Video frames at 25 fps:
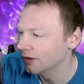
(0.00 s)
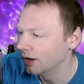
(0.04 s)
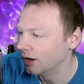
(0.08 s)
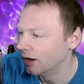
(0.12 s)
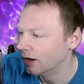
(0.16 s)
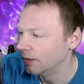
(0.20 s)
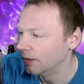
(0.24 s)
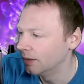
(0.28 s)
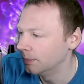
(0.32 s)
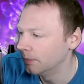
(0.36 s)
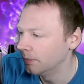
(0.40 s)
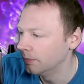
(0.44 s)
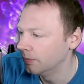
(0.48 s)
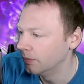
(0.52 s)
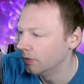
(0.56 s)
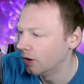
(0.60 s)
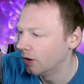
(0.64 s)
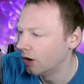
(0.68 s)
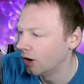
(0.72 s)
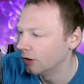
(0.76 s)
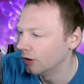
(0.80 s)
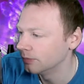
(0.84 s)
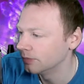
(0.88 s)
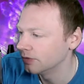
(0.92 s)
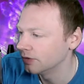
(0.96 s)
Not
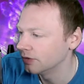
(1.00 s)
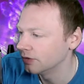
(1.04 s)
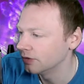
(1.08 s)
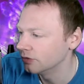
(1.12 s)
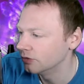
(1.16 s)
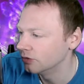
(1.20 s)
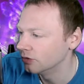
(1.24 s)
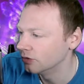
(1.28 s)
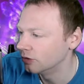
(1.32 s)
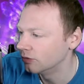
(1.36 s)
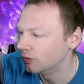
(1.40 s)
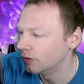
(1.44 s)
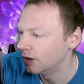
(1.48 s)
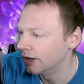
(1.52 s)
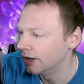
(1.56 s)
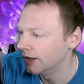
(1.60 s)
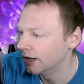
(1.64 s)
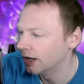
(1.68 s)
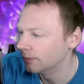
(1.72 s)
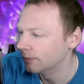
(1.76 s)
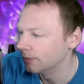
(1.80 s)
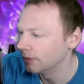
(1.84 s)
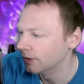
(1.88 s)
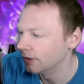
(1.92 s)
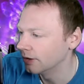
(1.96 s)
100% sure right
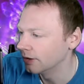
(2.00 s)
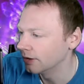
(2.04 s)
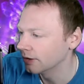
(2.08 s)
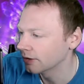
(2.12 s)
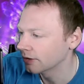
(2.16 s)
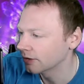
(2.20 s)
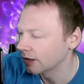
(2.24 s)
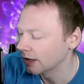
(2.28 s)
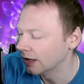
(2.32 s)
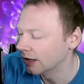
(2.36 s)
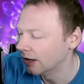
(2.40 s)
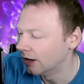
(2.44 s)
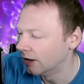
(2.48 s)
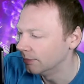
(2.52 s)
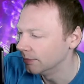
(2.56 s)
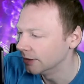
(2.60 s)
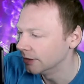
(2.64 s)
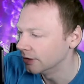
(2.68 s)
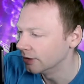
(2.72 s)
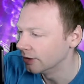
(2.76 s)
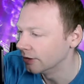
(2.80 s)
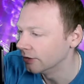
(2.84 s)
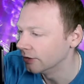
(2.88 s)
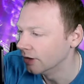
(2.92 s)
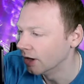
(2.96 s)
now, but they can't be good.